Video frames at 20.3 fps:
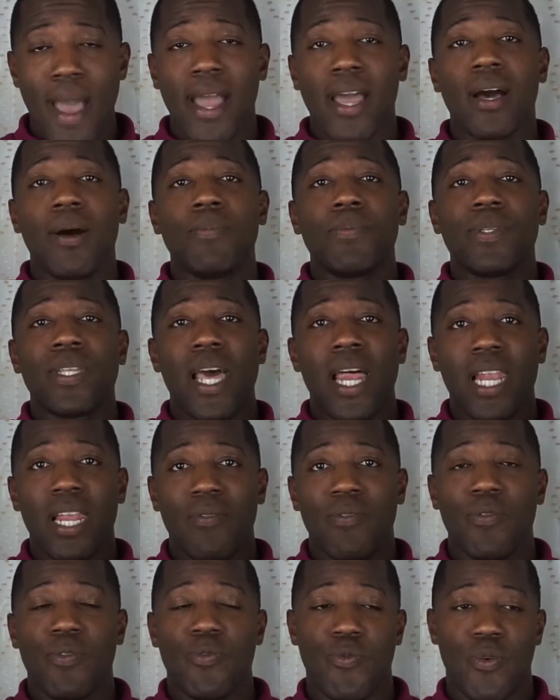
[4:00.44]
back up to that
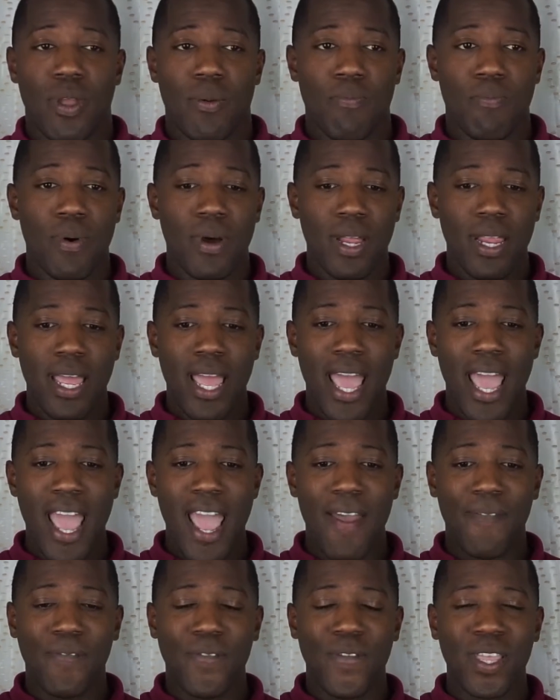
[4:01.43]
level 3. But
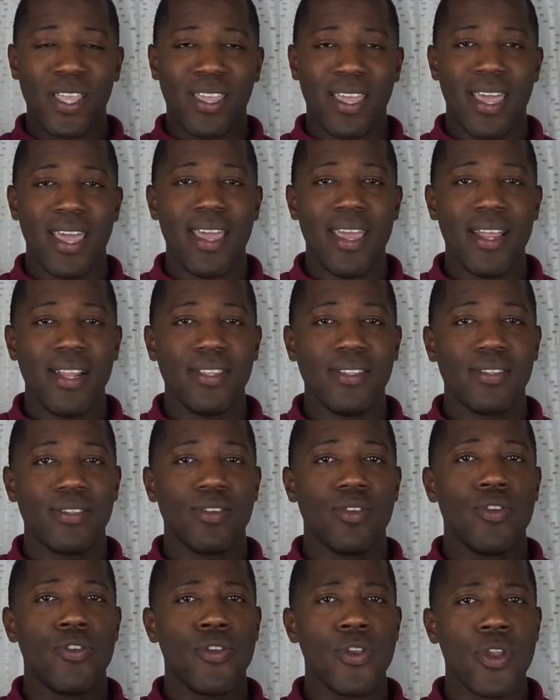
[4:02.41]
if the
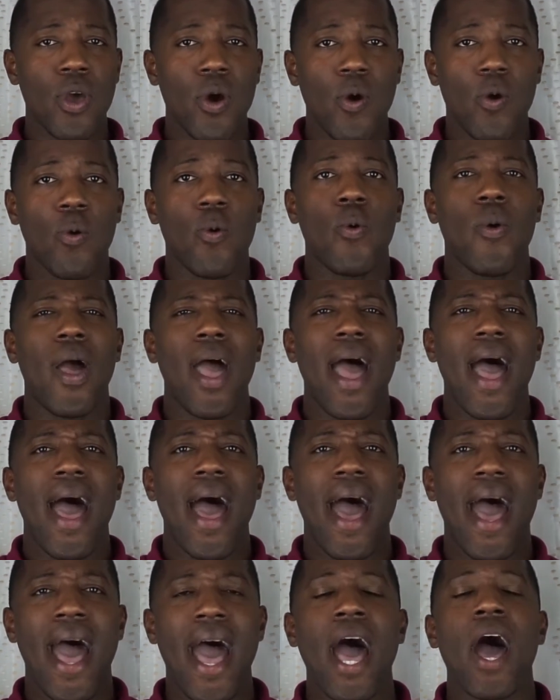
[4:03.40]
kids know
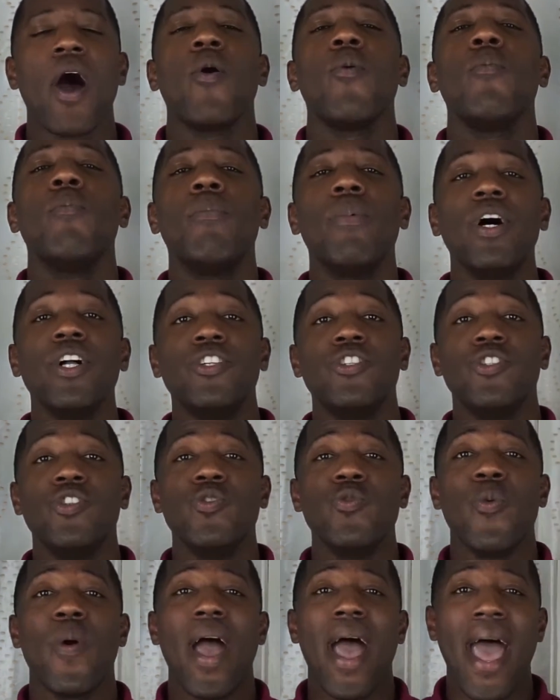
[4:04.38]
how
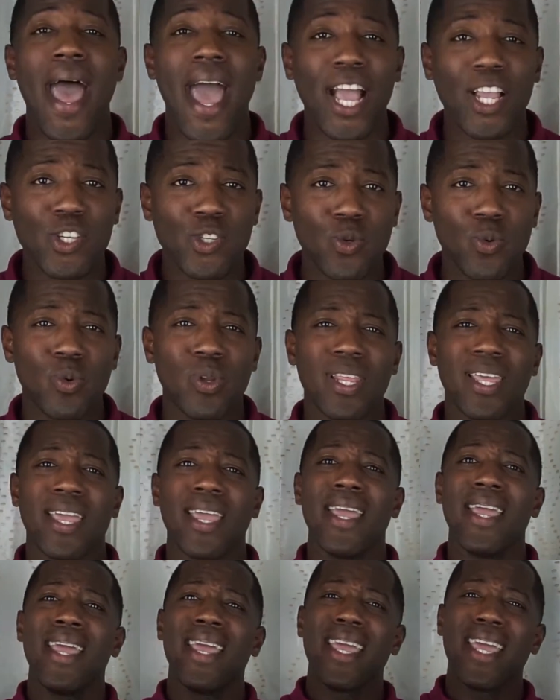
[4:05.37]
much you
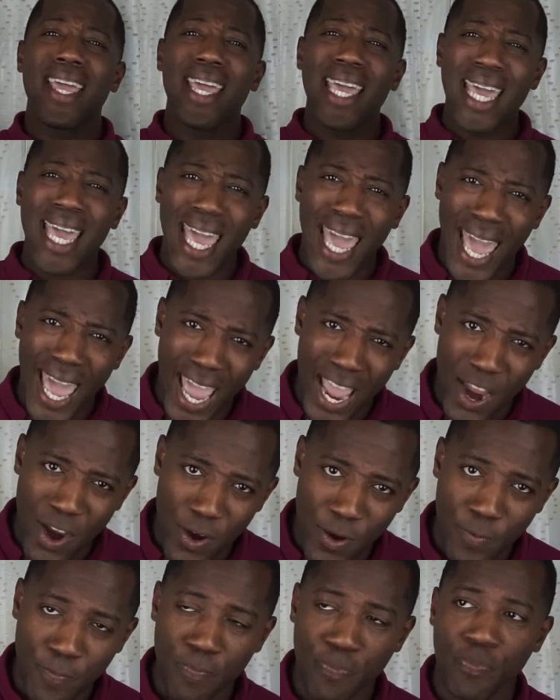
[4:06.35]
actually
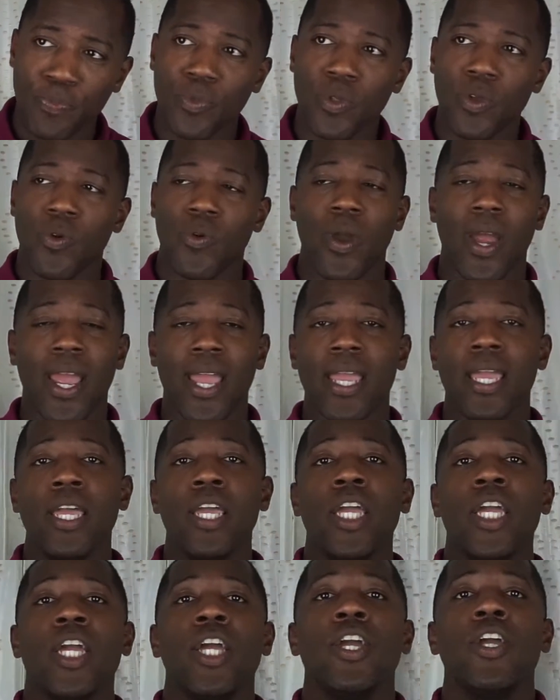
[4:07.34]
care, right,
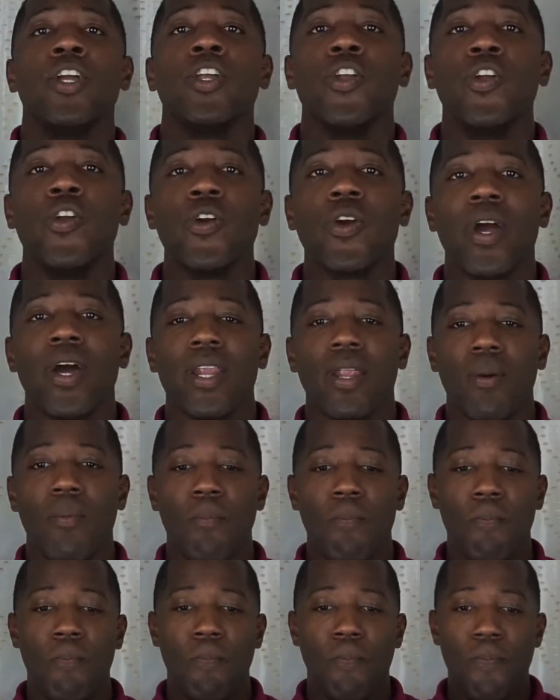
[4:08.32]
you're
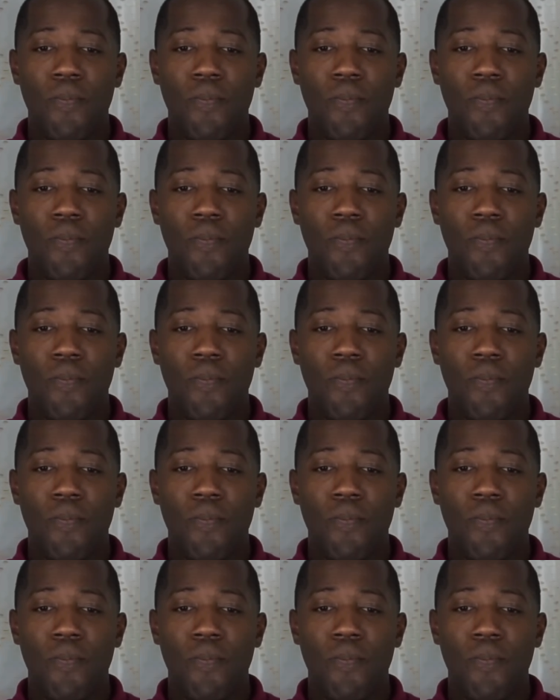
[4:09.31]
gonna